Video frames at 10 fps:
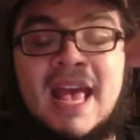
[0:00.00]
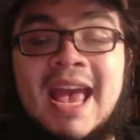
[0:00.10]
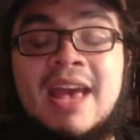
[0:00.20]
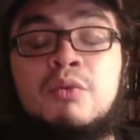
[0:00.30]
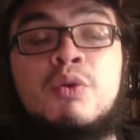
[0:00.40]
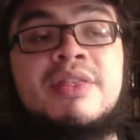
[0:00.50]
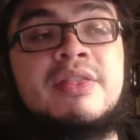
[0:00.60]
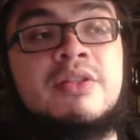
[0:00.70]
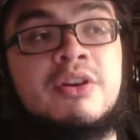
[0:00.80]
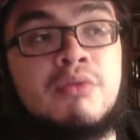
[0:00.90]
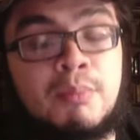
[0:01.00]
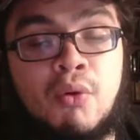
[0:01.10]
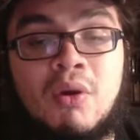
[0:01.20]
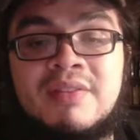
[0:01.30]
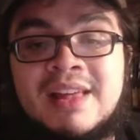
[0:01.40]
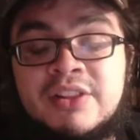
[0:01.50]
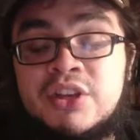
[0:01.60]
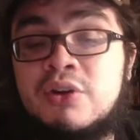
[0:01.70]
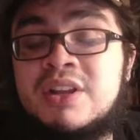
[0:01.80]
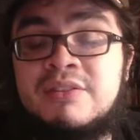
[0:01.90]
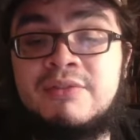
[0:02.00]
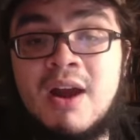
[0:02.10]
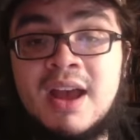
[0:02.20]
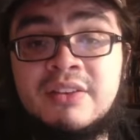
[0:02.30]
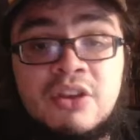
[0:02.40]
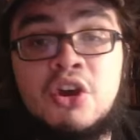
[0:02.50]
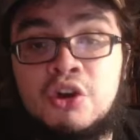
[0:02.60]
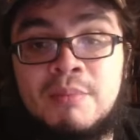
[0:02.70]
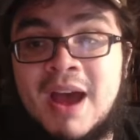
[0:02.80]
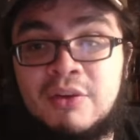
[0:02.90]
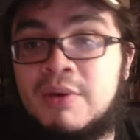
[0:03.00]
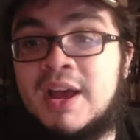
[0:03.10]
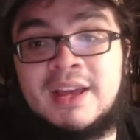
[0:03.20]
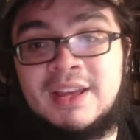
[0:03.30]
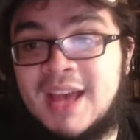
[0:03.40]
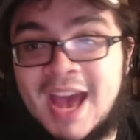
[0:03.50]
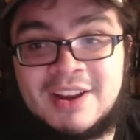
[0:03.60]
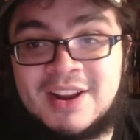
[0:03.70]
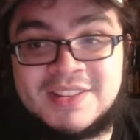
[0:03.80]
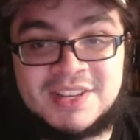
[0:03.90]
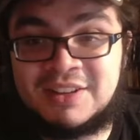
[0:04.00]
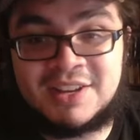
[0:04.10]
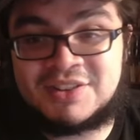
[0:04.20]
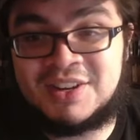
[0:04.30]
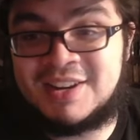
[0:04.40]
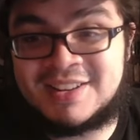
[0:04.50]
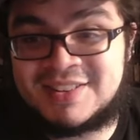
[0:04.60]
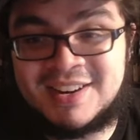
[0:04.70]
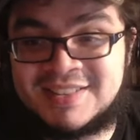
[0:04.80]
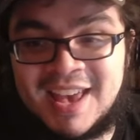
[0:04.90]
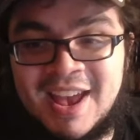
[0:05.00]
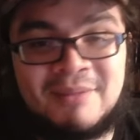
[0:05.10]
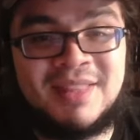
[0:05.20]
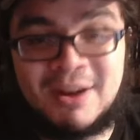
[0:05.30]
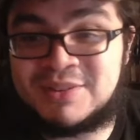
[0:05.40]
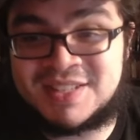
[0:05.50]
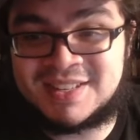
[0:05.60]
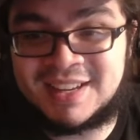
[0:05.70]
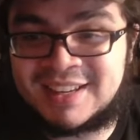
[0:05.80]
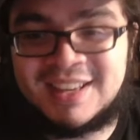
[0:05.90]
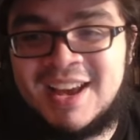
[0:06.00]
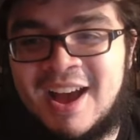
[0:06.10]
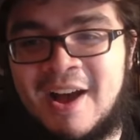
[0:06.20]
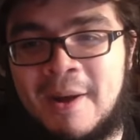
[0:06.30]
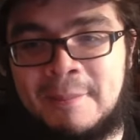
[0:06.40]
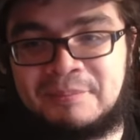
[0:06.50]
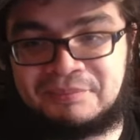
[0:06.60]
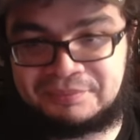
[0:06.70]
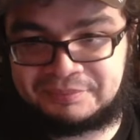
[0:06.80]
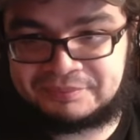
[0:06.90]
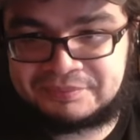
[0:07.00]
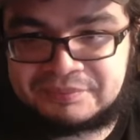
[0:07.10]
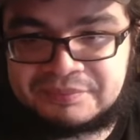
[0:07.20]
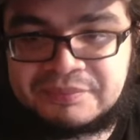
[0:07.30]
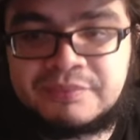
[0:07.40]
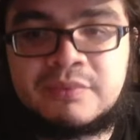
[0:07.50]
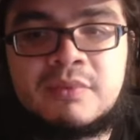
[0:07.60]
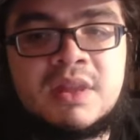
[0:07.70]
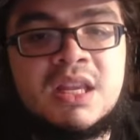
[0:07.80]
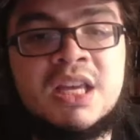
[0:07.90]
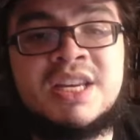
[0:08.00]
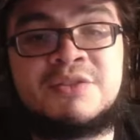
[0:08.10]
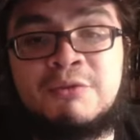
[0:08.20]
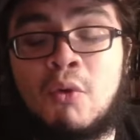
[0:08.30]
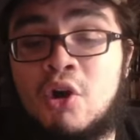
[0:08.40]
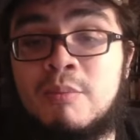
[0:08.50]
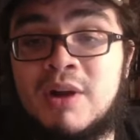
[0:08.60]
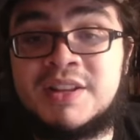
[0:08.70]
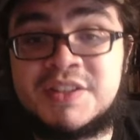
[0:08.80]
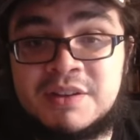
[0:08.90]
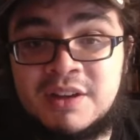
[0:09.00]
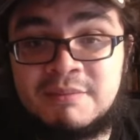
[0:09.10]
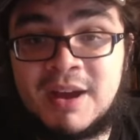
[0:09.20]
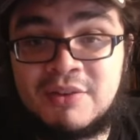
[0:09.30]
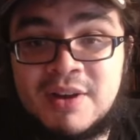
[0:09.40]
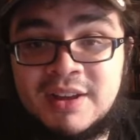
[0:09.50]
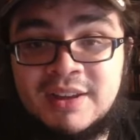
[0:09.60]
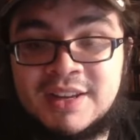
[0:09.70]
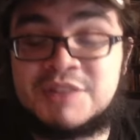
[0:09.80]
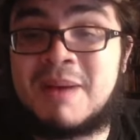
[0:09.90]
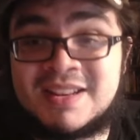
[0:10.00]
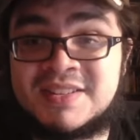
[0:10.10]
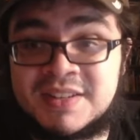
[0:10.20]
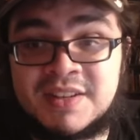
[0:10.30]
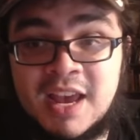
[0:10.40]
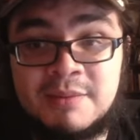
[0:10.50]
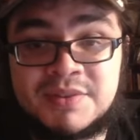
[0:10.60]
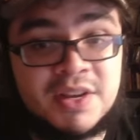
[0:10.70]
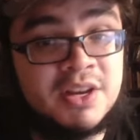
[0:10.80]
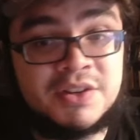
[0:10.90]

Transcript: And with the report that Leody DeVries, who, by the way, had a nice hit yesterday, in yesterday's game, that was sick. He has 4 home runs, by the way, his past 6 games.